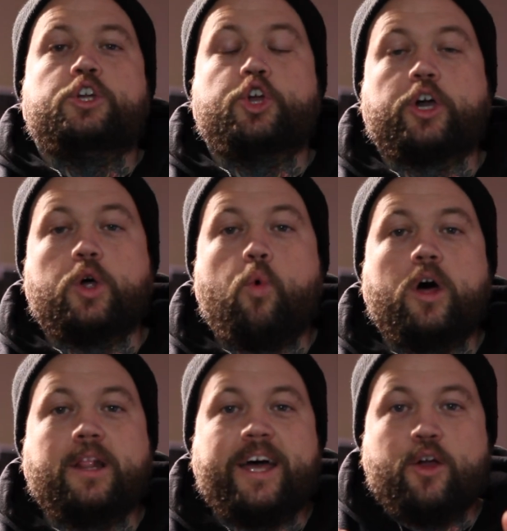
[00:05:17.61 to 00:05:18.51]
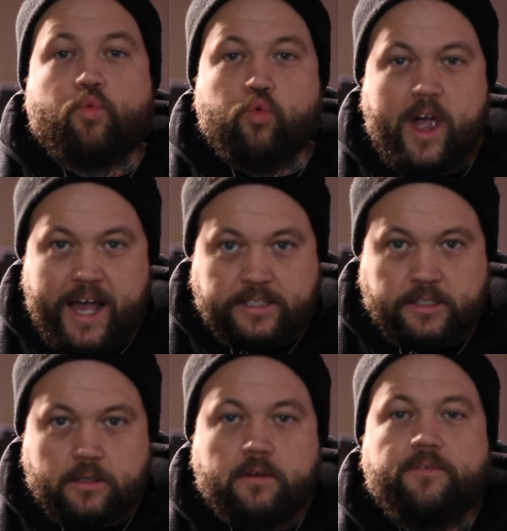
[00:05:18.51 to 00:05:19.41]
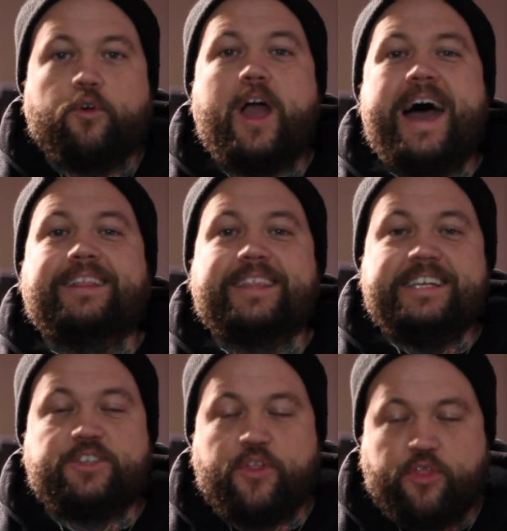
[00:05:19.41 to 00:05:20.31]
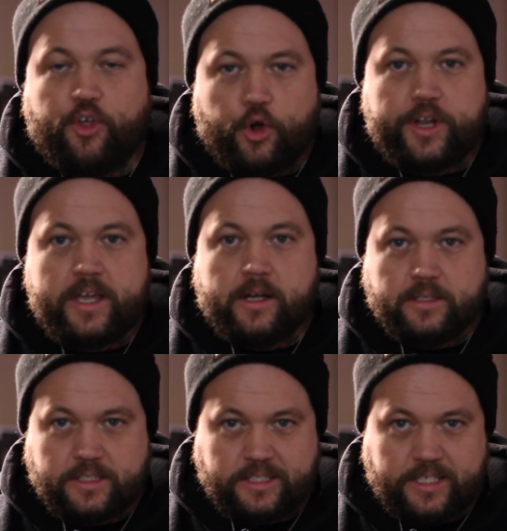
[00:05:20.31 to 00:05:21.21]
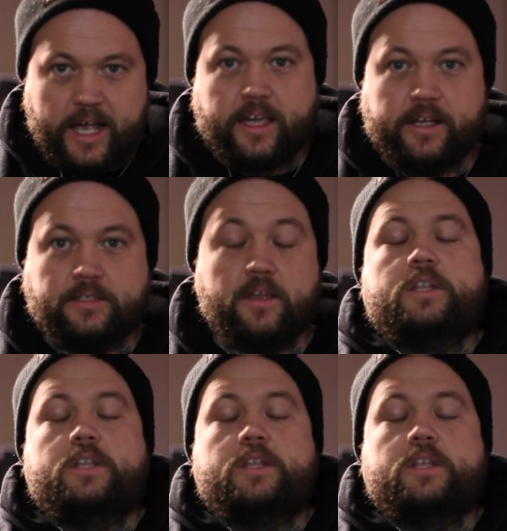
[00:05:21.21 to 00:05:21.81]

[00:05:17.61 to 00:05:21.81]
you're going to want to let it rest for at least 30 seconds.